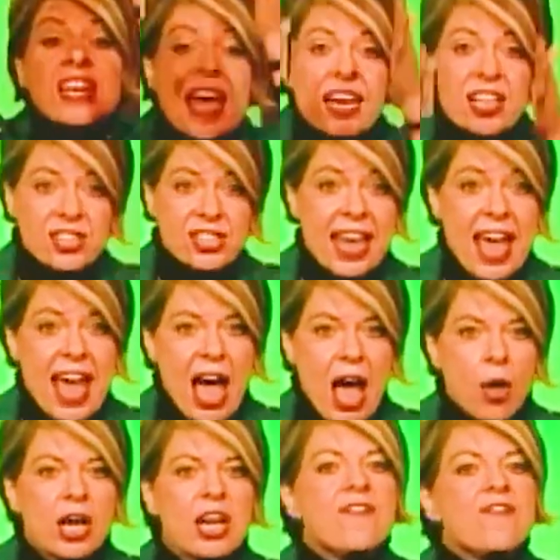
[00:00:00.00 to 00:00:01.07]
next
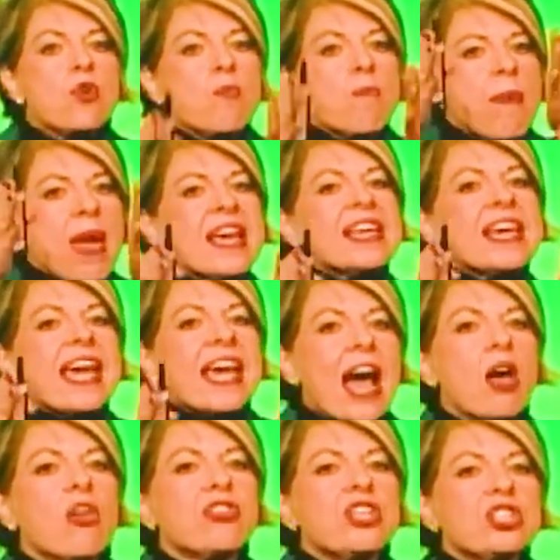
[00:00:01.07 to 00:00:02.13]
now. And if you make a
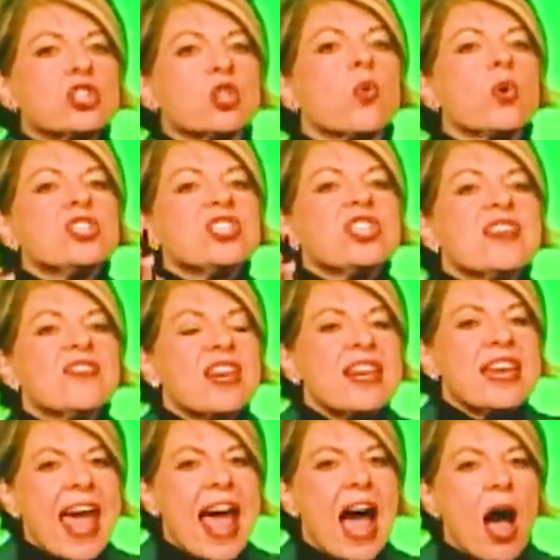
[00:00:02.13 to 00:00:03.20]
healthy choice in the
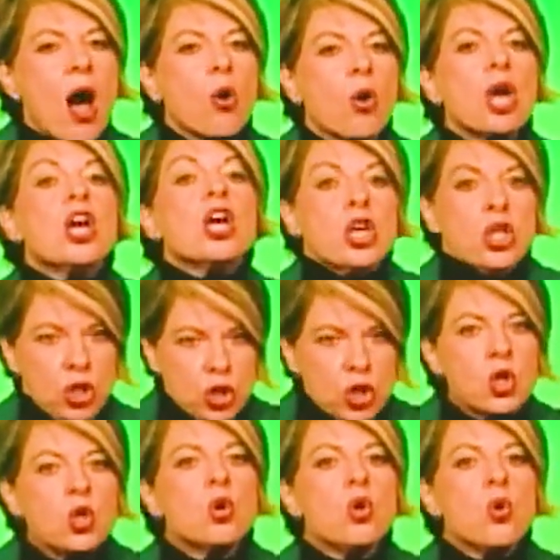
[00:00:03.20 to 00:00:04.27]
now,
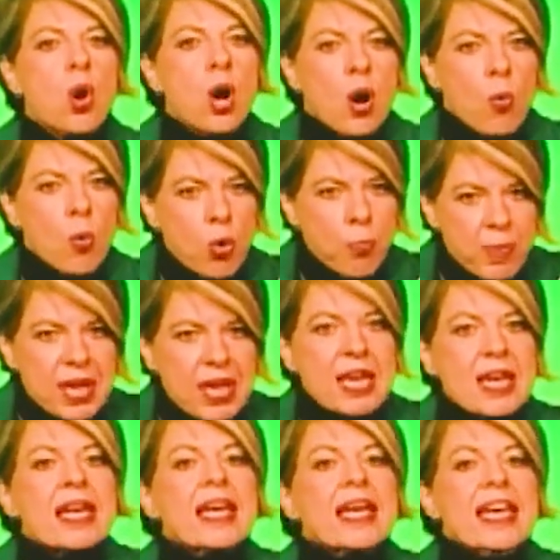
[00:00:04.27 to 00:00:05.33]
you will
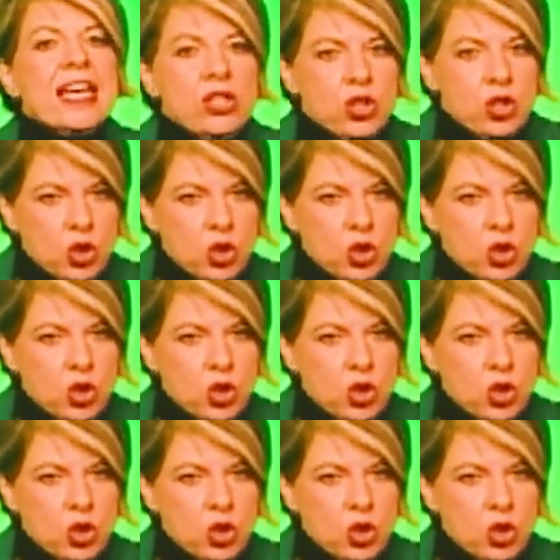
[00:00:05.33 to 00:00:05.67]
be in